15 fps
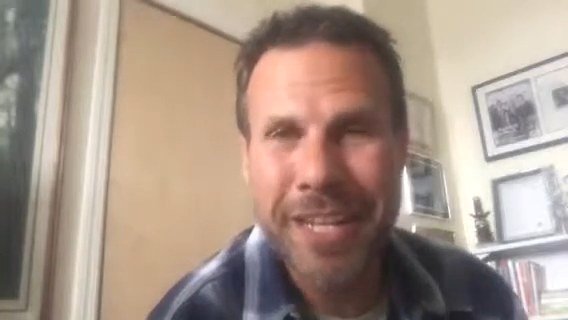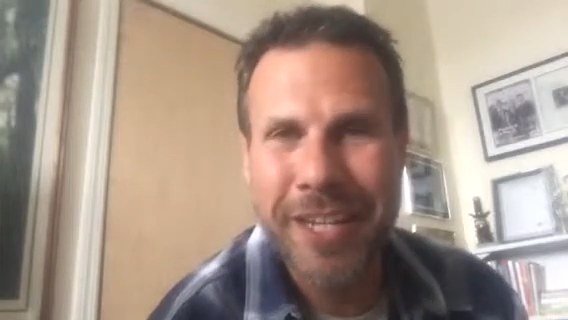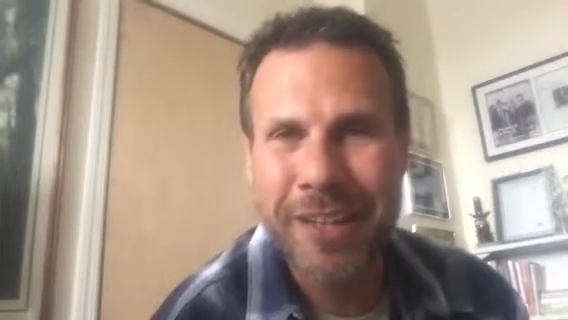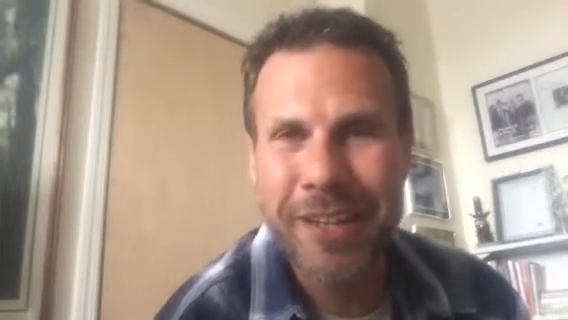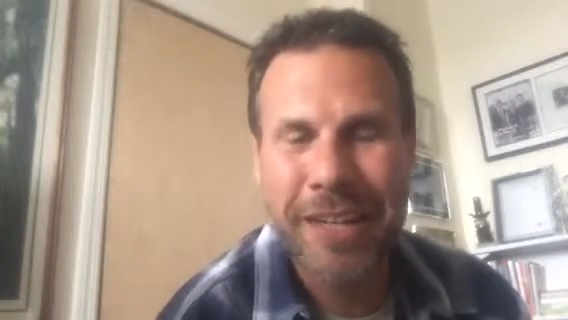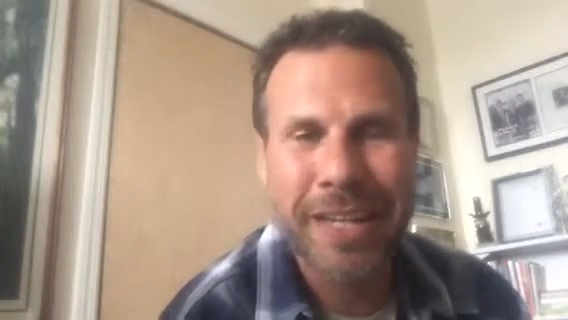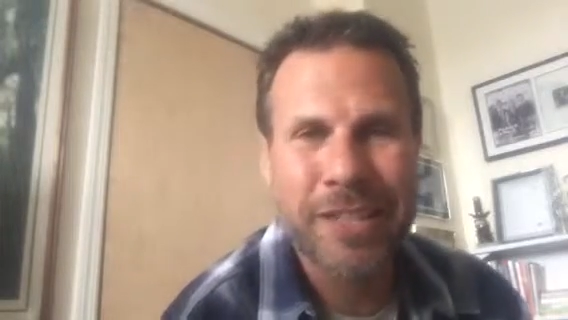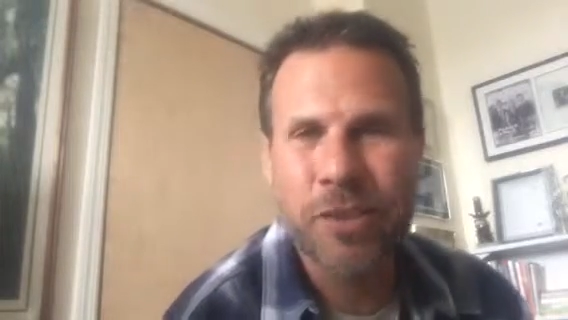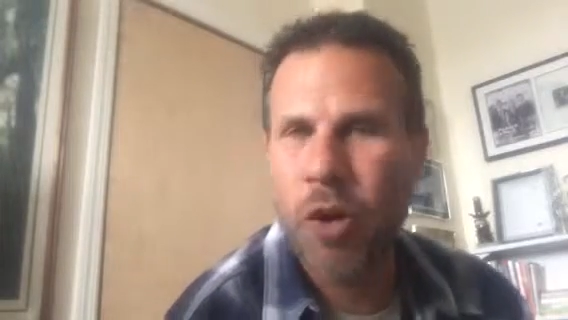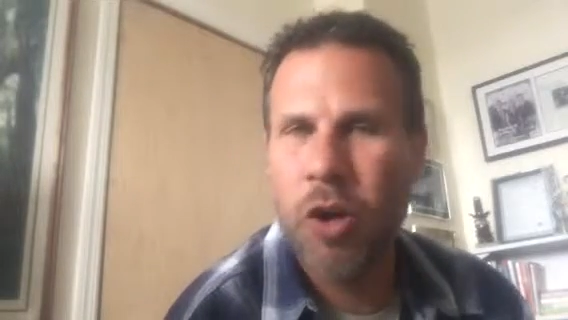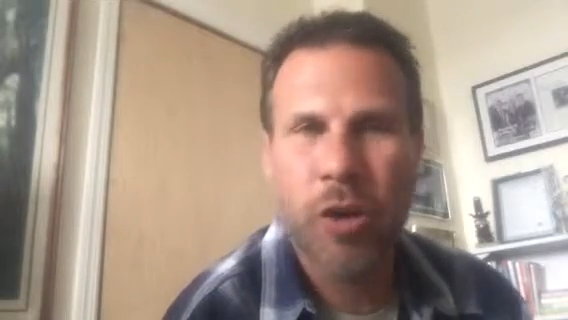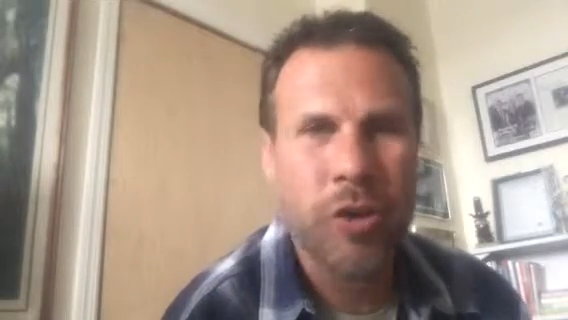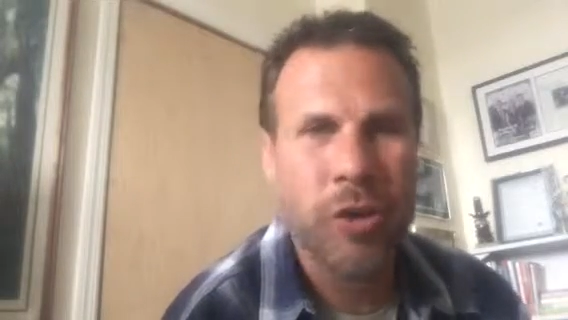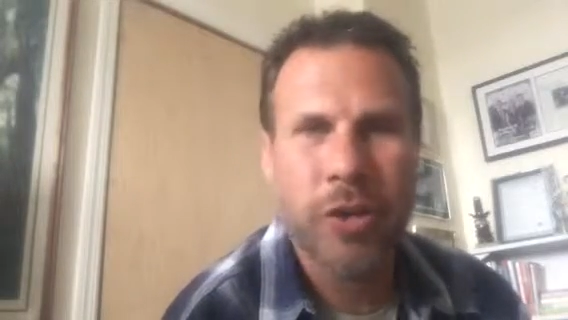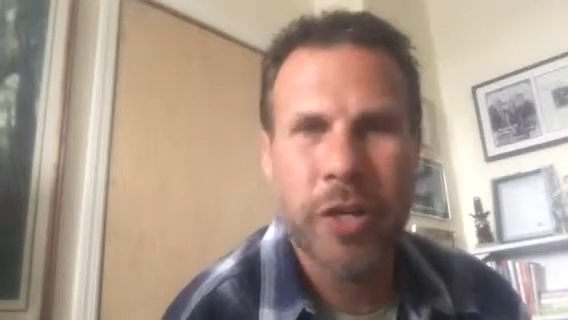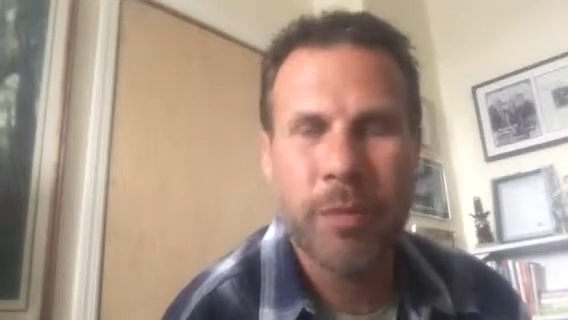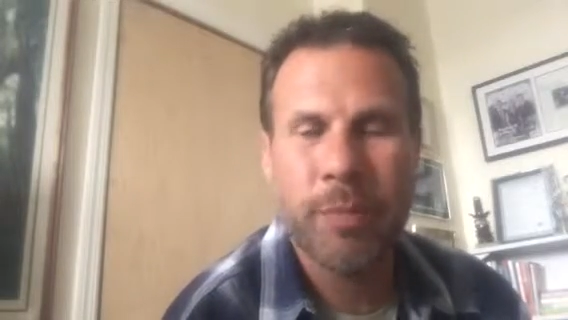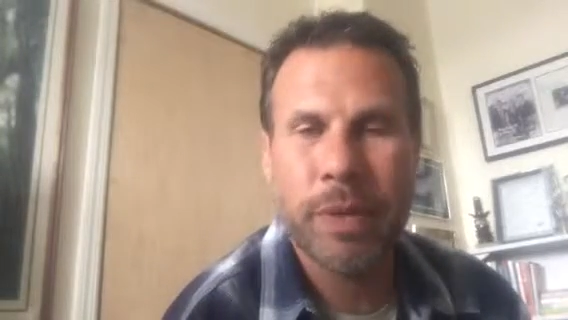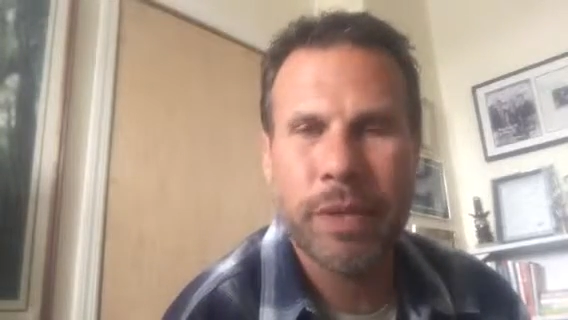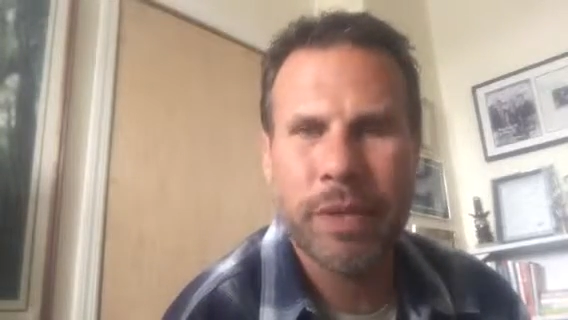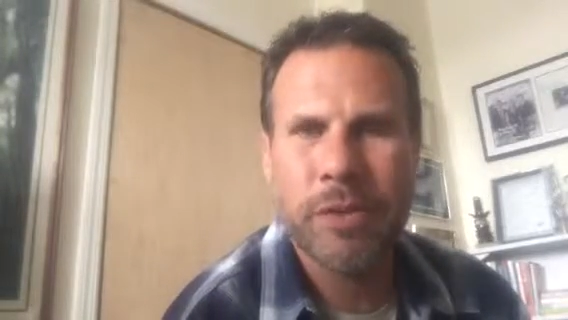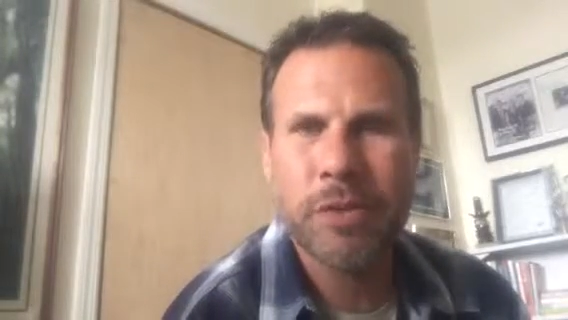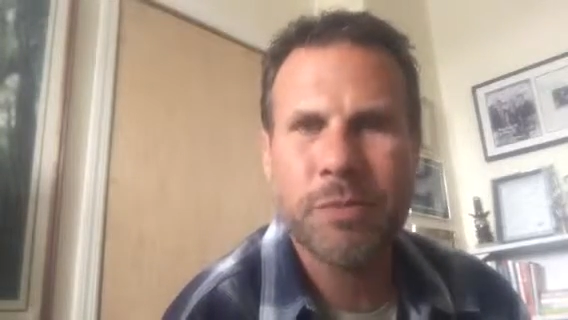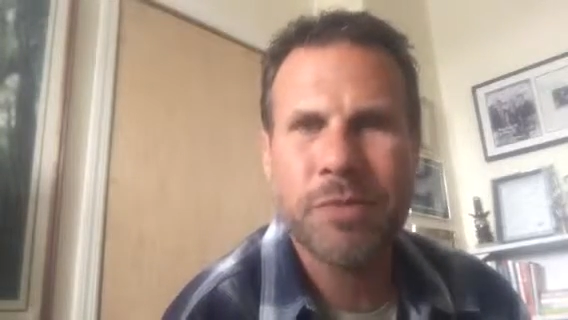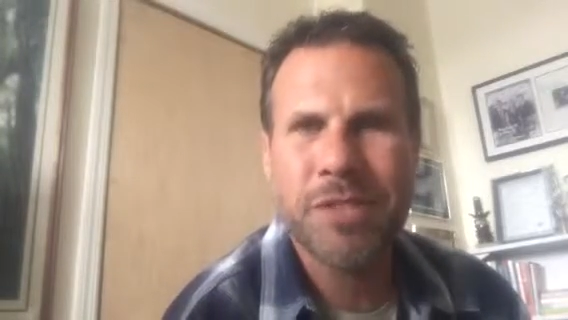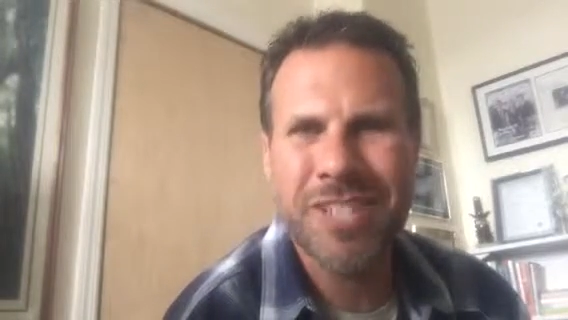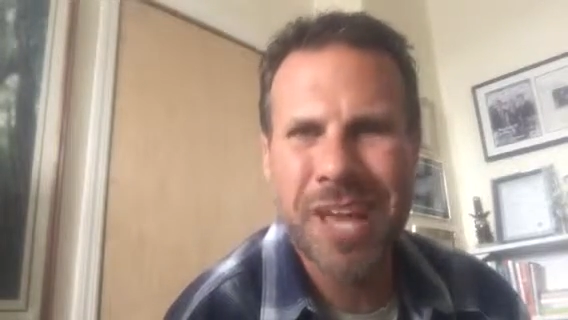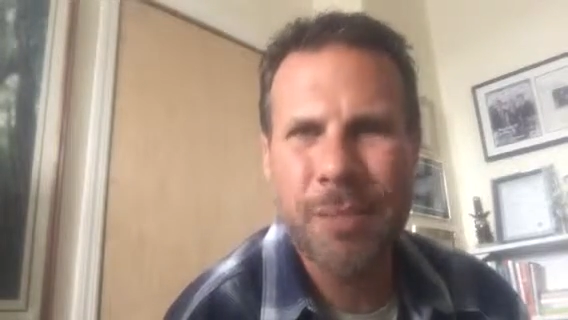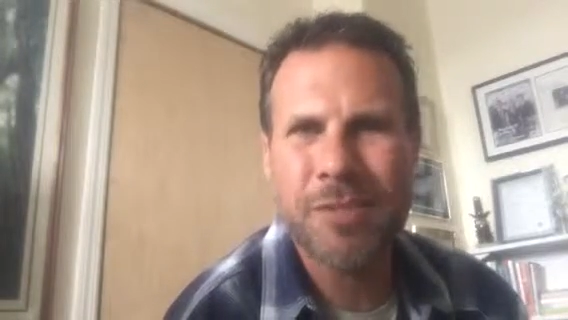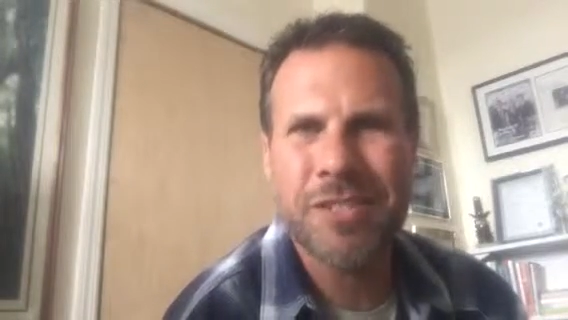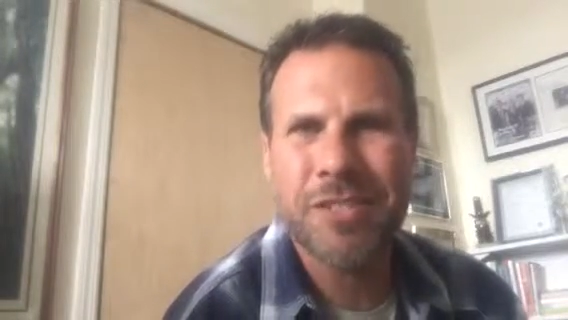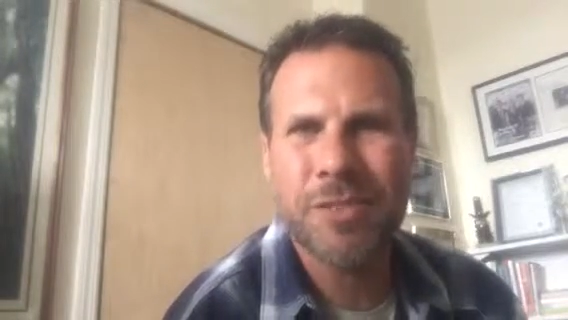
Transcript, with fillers: a year and it's all good but there's some steps